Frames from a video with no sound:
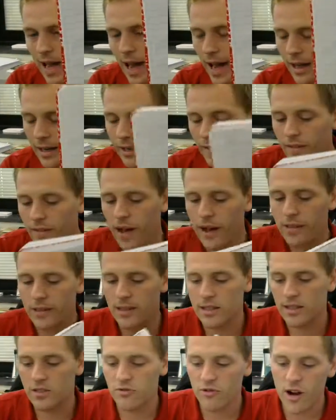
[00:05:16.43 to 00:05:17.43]
kind of got
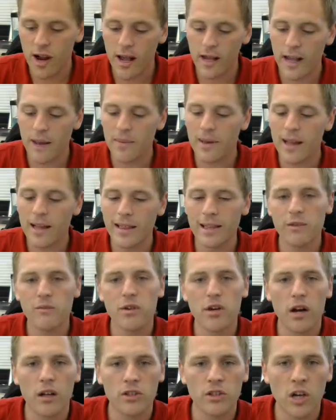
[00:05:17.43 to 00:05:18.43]
this right. I mean, I think
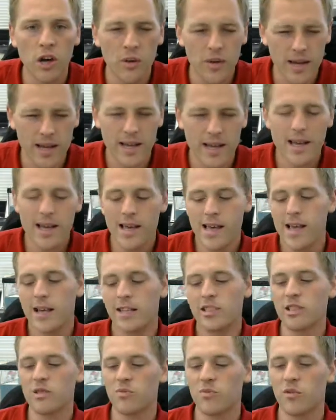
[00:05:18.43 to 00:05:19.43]
we all know it.
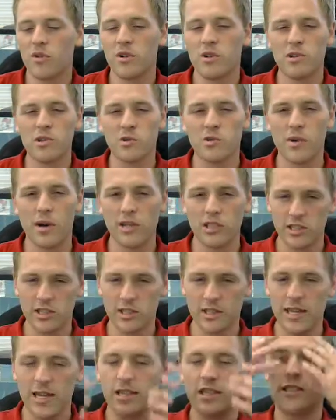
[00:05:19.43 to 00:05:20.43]
It's just one of those
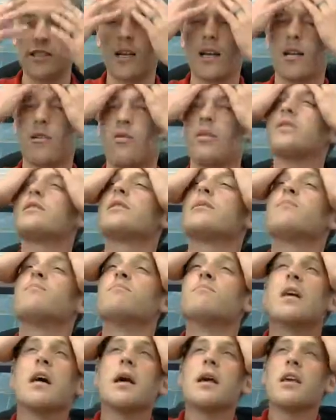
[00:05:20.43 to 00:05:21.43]
questions that just like
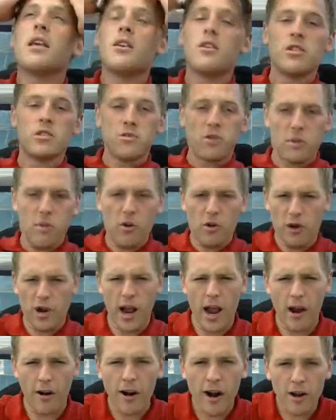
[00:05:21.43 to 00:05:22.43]
you just want to pull your
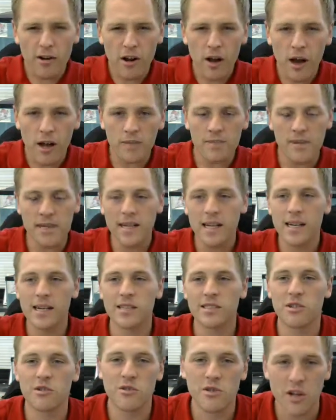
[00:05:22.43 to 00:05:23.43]
hair out on
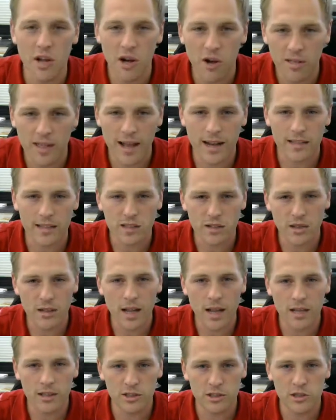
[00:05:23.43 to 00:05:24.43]
because you know latitude and
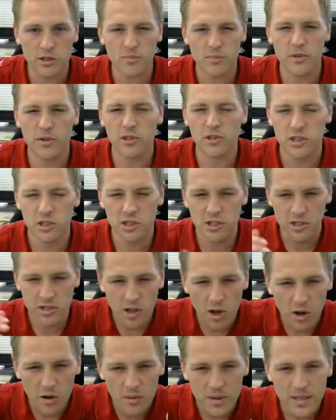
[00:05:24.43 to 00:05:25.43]
longitude, but they're just
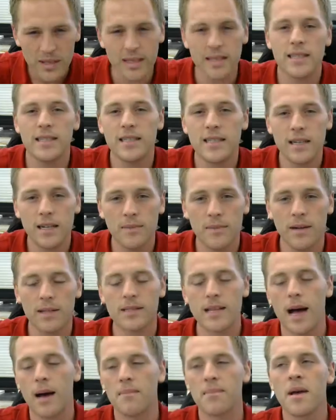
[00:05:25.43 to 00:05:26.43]
so easy to
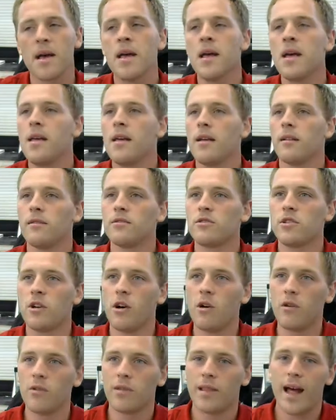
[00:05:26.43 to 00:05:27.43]
mix up. And
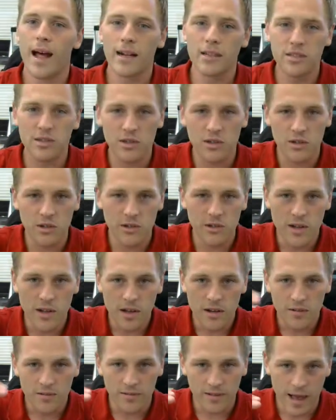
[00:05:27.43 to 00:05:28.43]
so latitude,
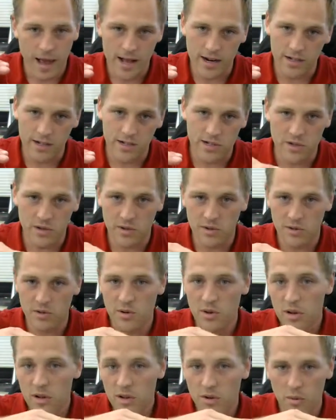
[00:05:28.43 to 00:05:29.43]
latitude,
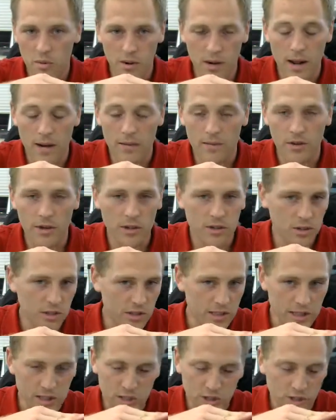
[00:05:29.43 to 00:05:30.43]
or whatever your
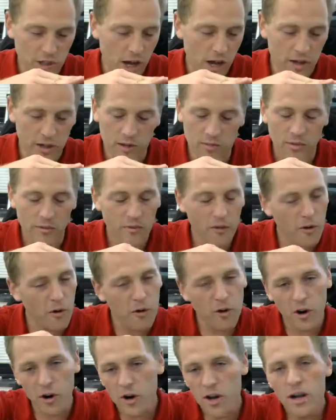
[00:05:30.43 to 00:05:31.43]
teacher taught you
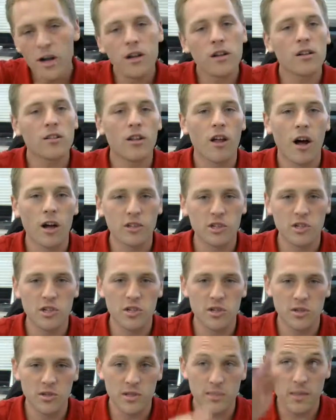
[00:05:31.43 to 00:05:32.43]
before.
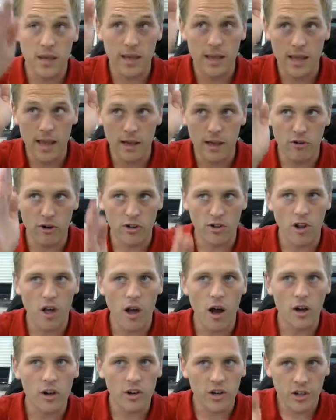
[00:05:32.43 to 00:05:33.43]
Longitude, to me, they run
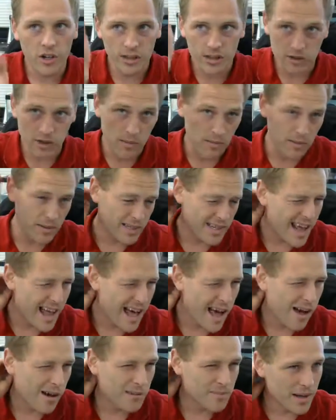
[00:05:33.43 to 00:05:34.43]
longer because they're up and
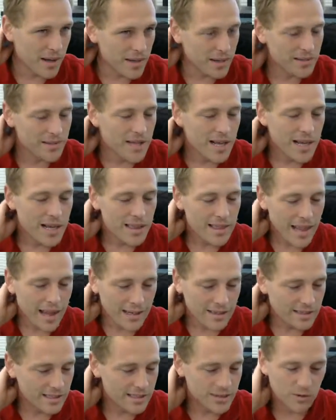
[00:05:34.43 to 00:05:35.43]
down, but
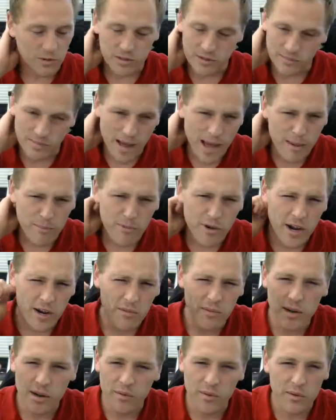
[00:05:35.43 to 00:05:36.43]
that just works in my brain,
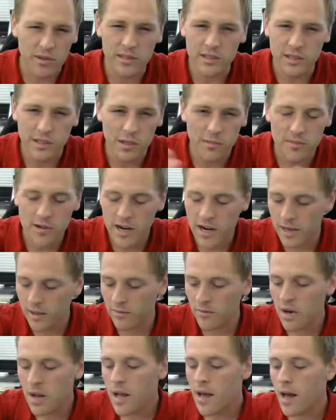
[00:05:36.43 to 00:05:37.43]
whatever works in your
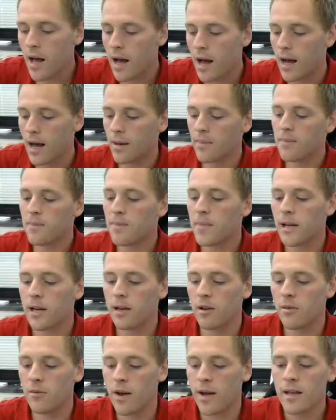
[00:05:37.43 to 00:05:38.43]
brain. But
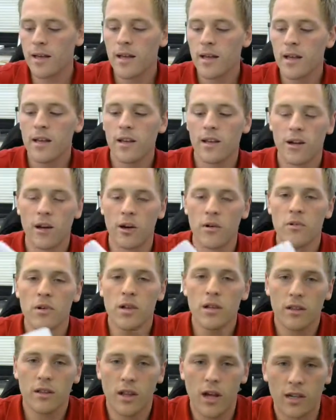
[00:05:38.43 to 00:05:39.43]
anyway,
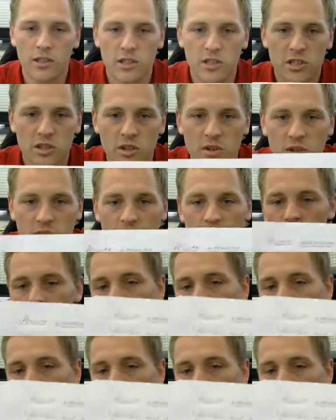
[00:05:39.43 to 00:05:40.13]
longitude,